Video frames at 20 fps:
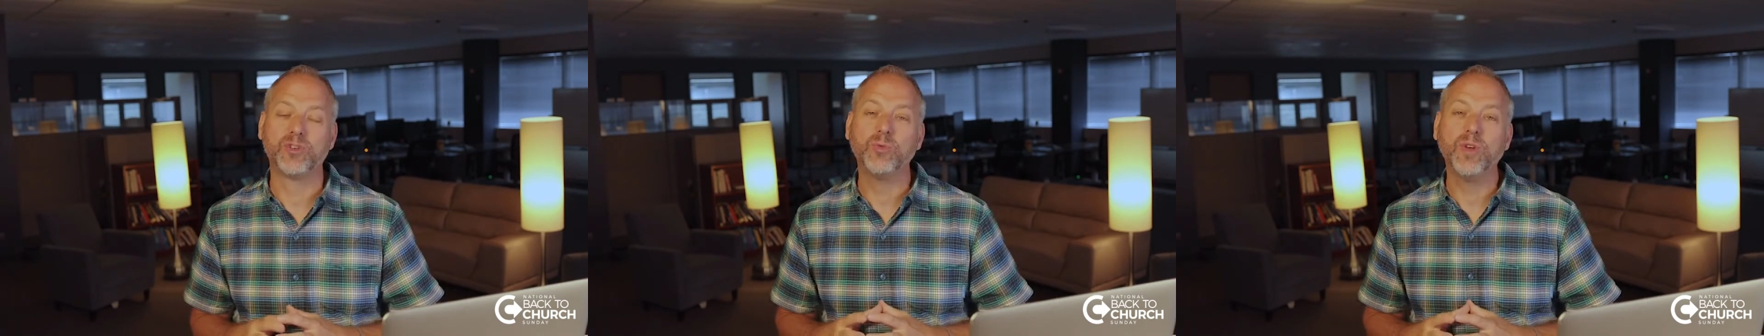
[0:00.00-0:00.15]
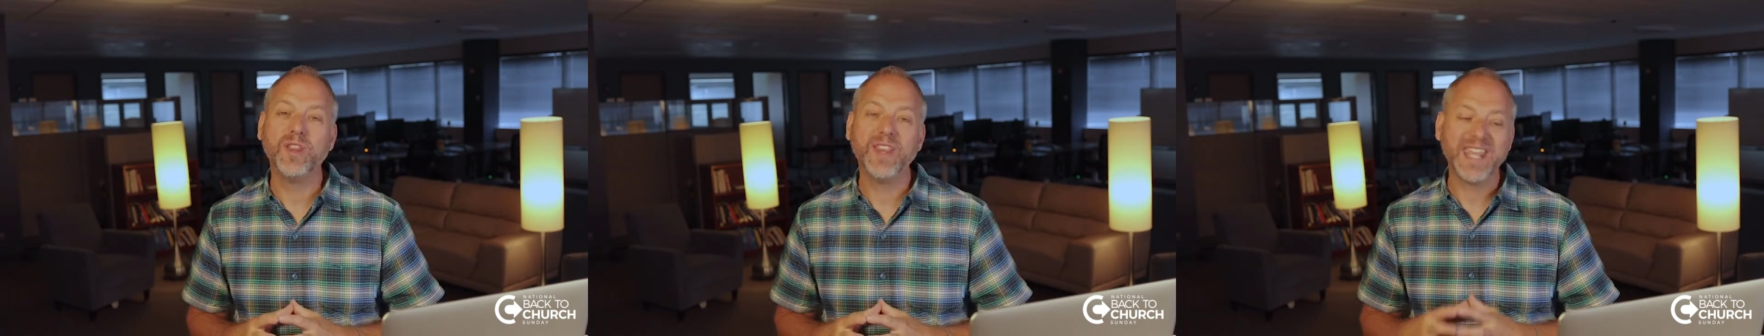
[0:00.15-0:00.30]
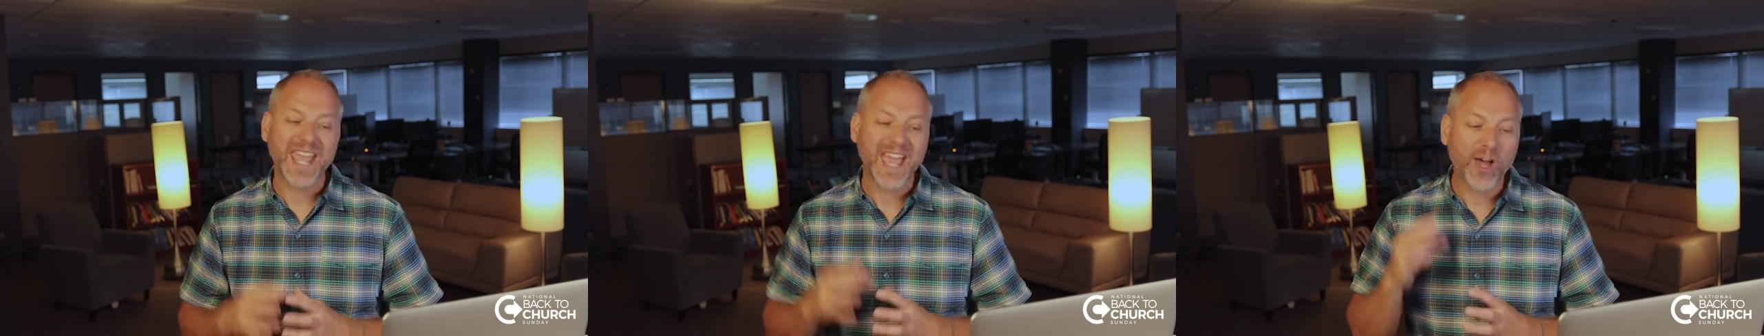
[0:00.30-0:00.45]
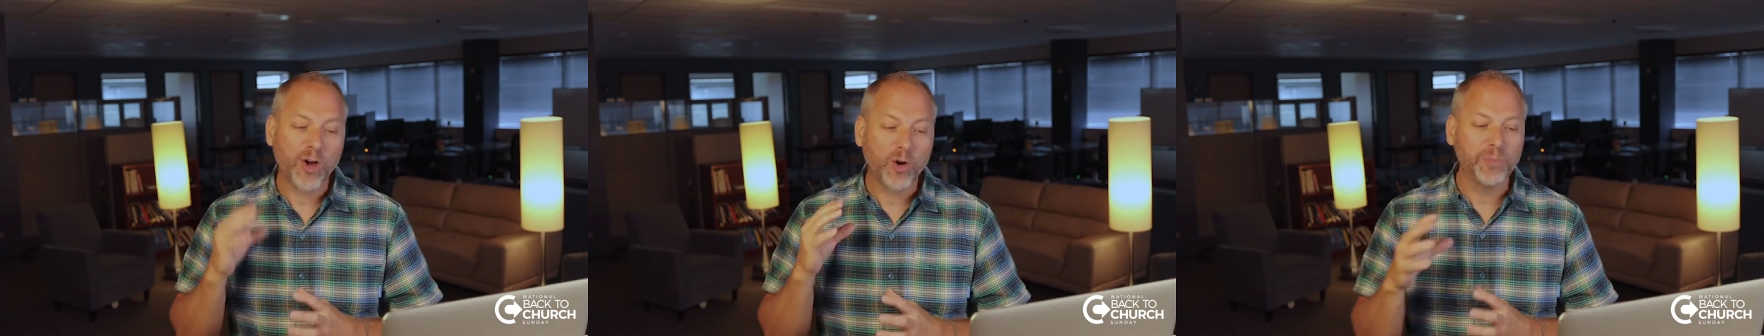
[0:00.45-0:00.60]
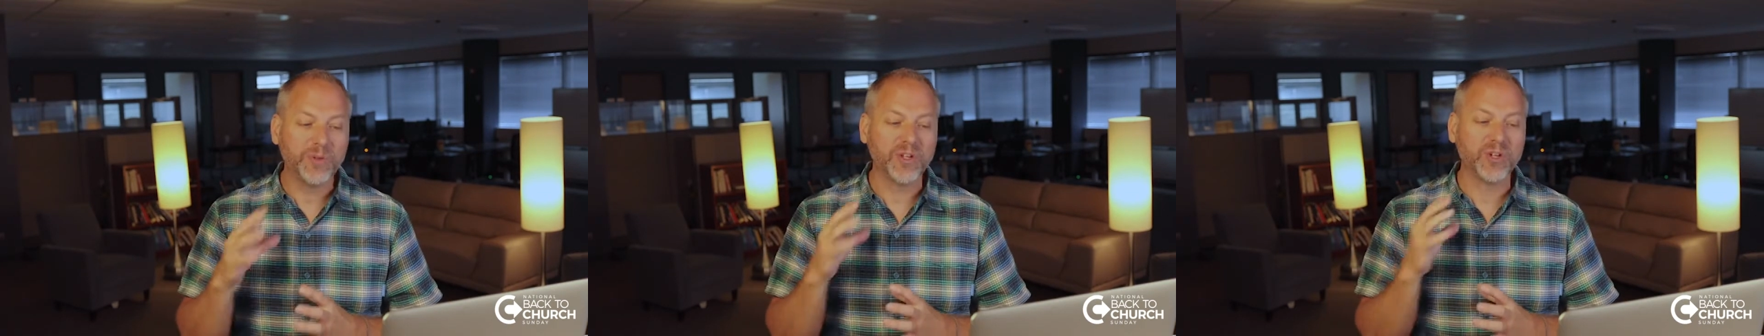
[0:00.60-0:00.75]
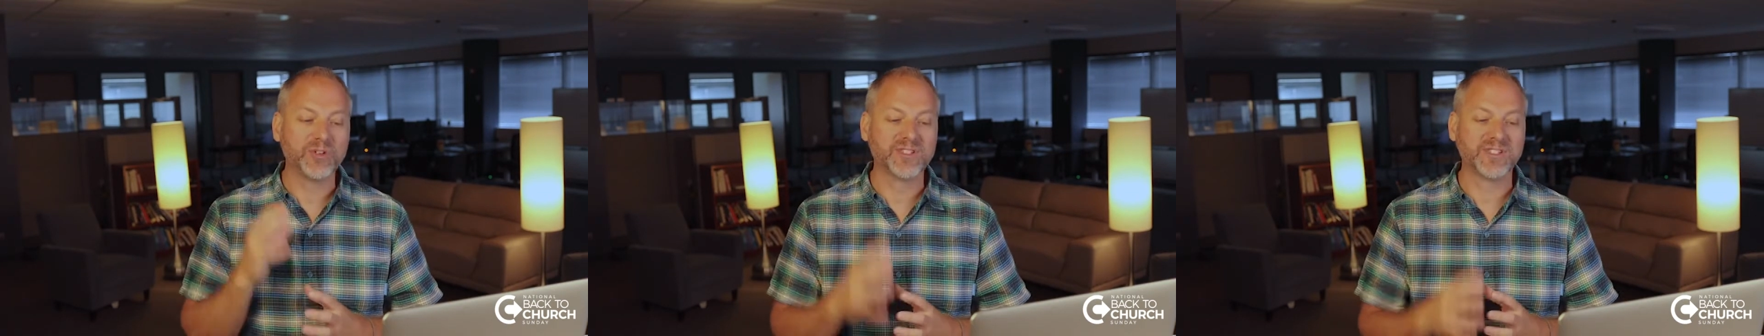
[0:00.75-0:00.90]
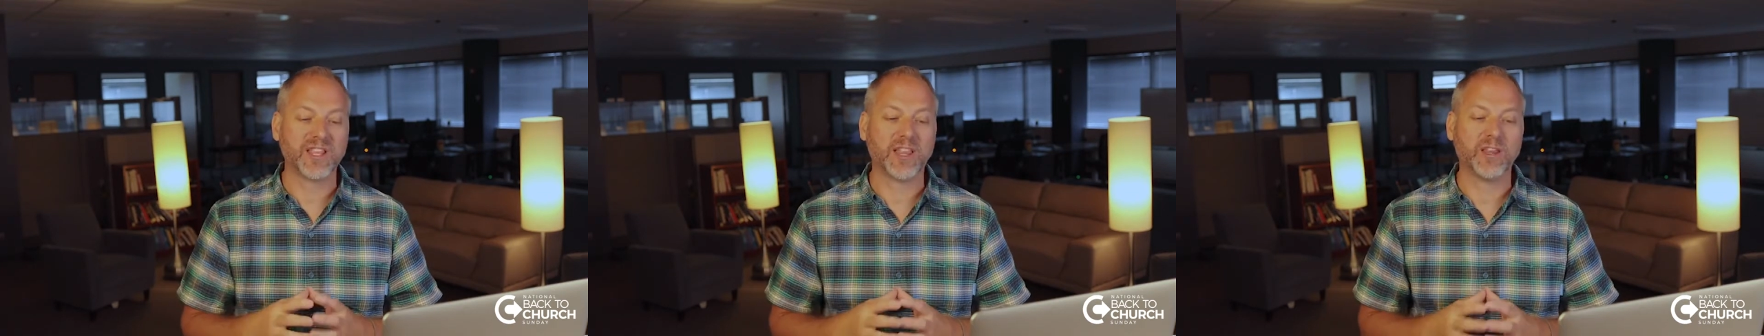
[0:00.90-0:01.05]
really help
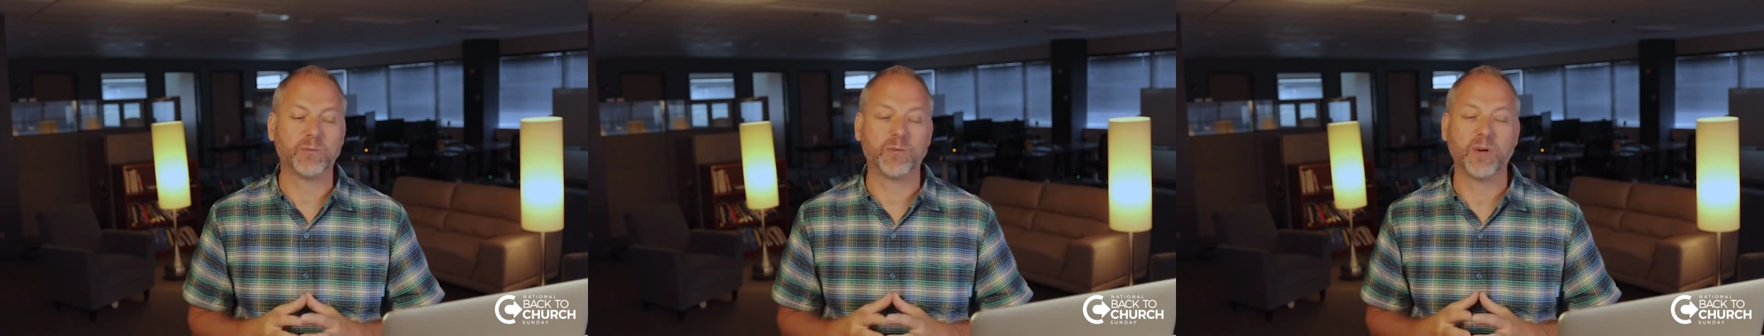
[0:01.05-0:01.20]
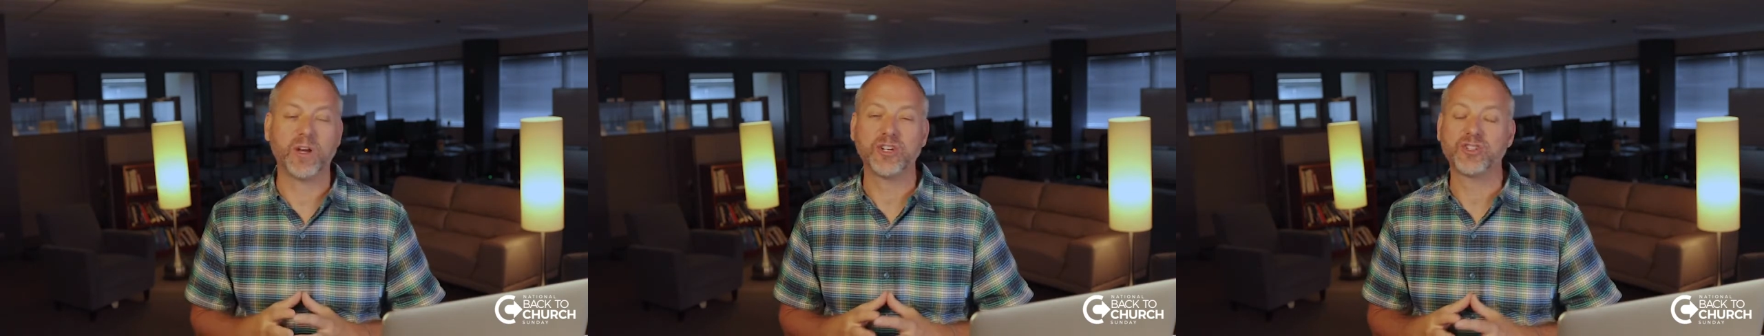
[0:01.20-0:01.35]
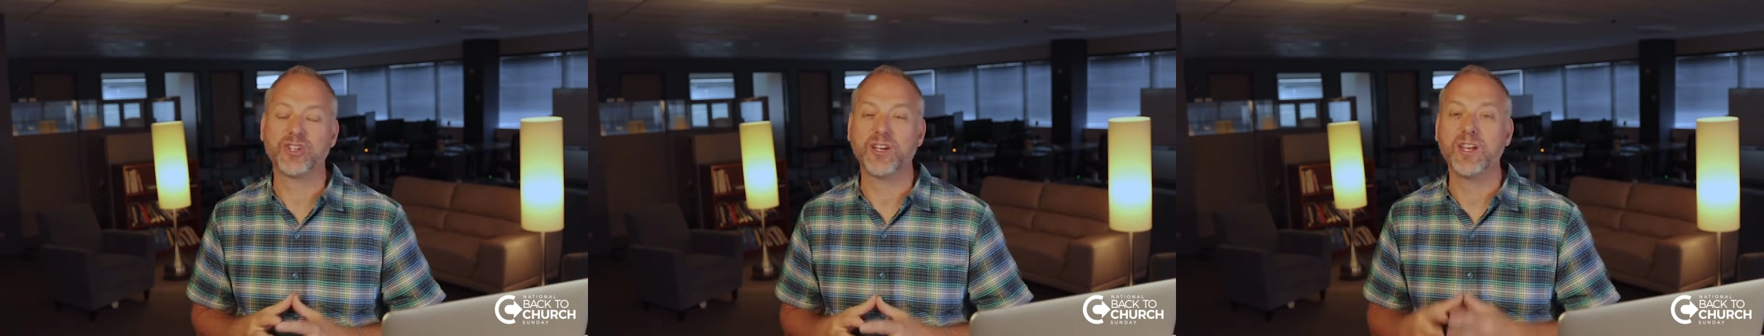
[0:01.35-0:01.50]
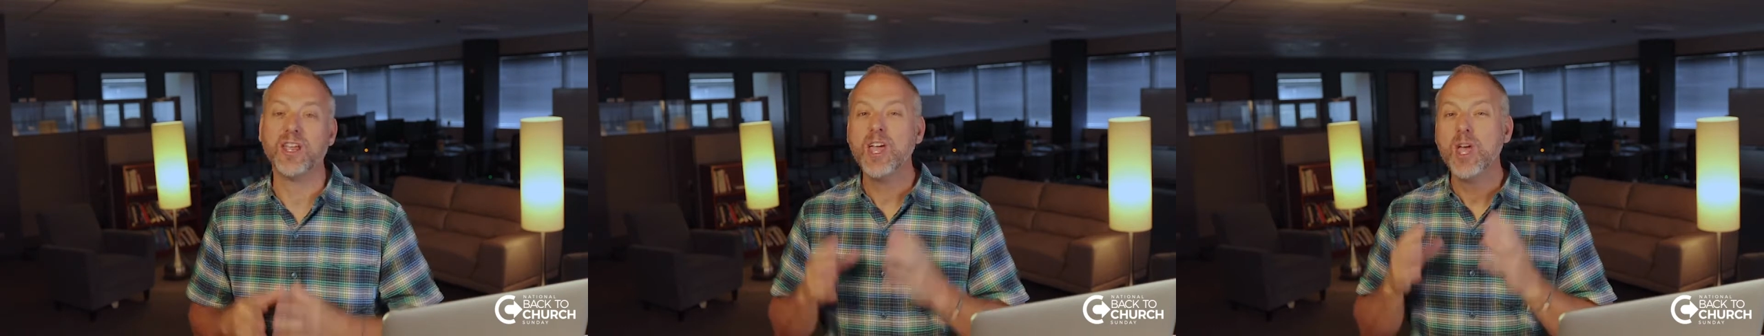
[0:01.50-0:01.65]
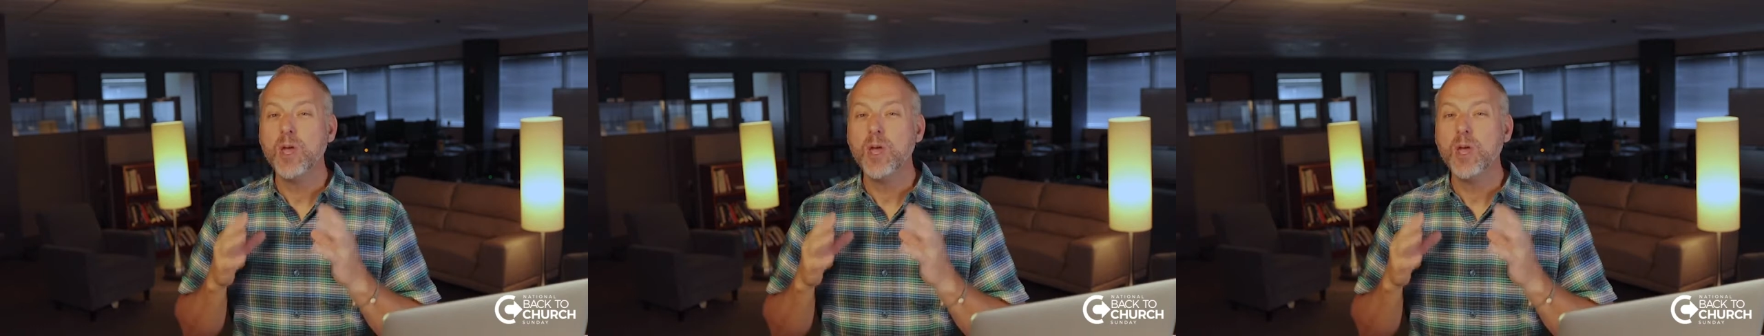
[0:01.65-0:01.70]
your celebration